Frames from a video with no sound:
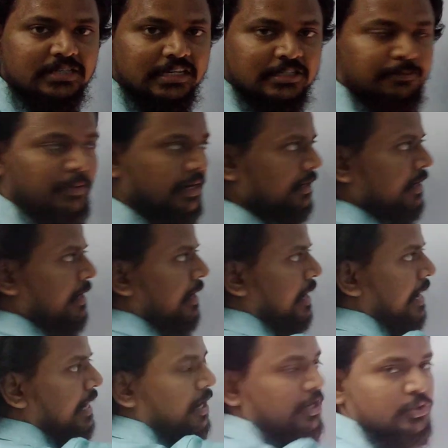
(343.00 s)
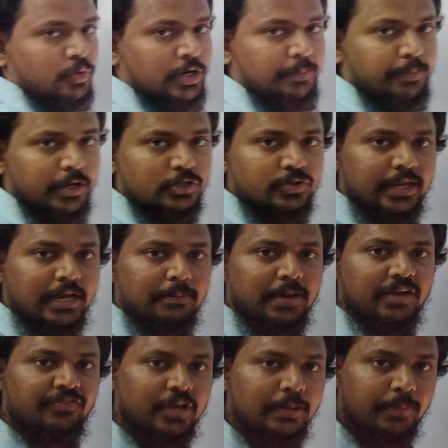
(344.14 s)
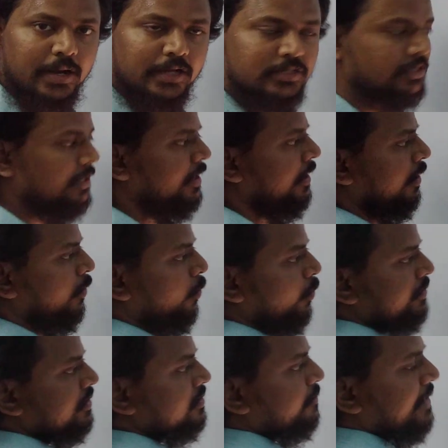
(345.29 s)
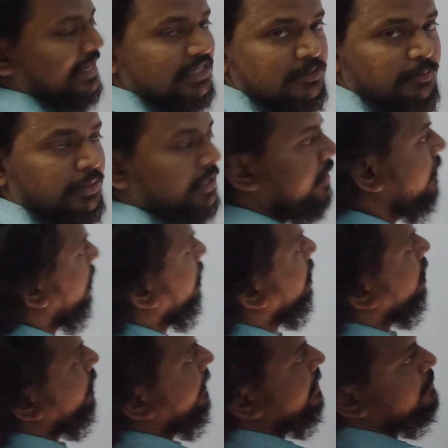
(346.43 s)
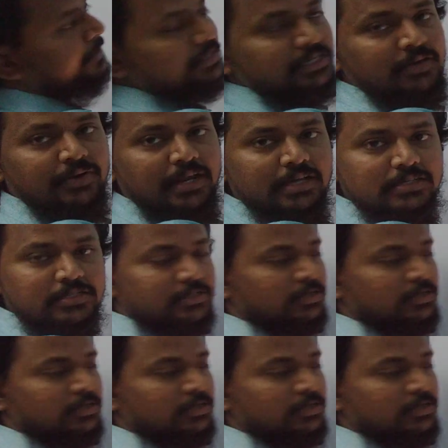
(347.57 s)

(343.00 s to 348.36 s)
6 parts, I lost 1 part. So I get back 5 parts, which is my SP. SP is given as